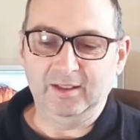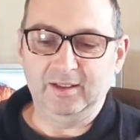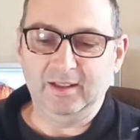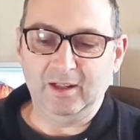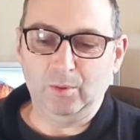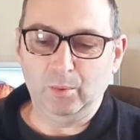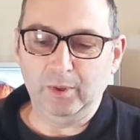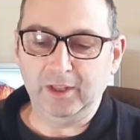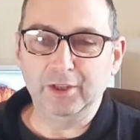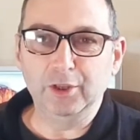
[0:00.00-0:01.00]
Now what we
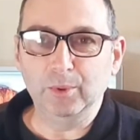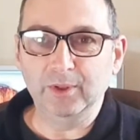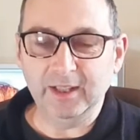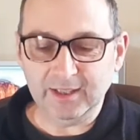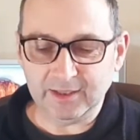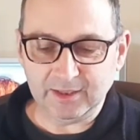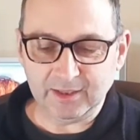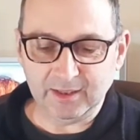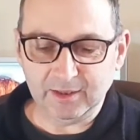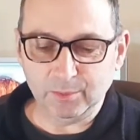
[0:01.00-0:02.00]
can do with this
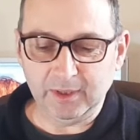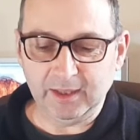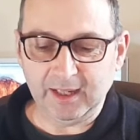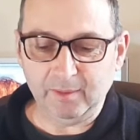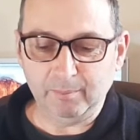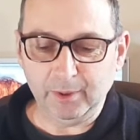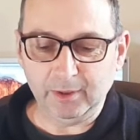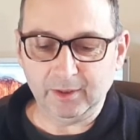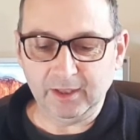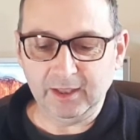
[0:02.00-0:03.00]
is we can
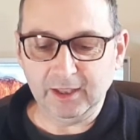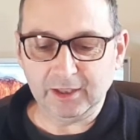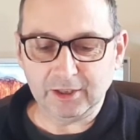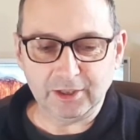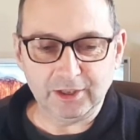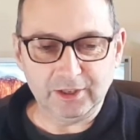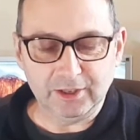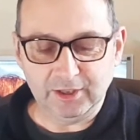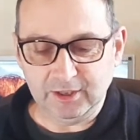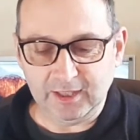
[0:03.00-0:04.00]
put the
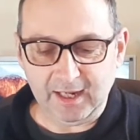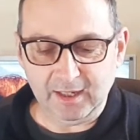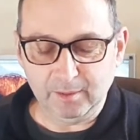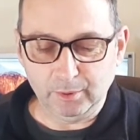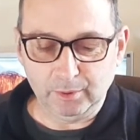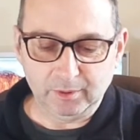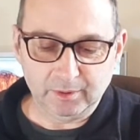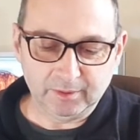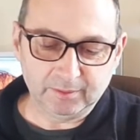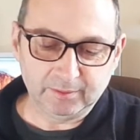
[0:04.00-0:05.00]
extendable
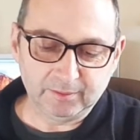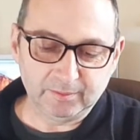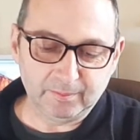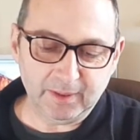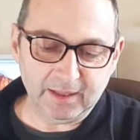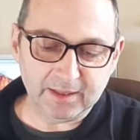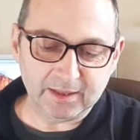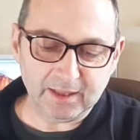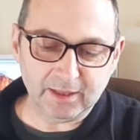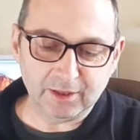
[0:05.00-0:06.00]

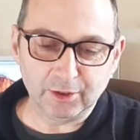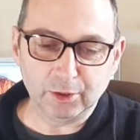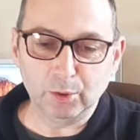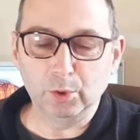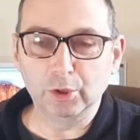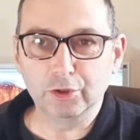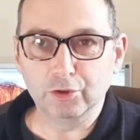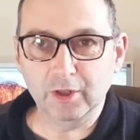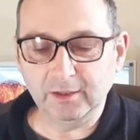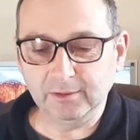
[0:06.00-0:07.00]
piece into the cordless
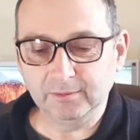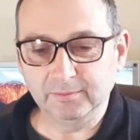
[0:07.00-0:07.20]
drill,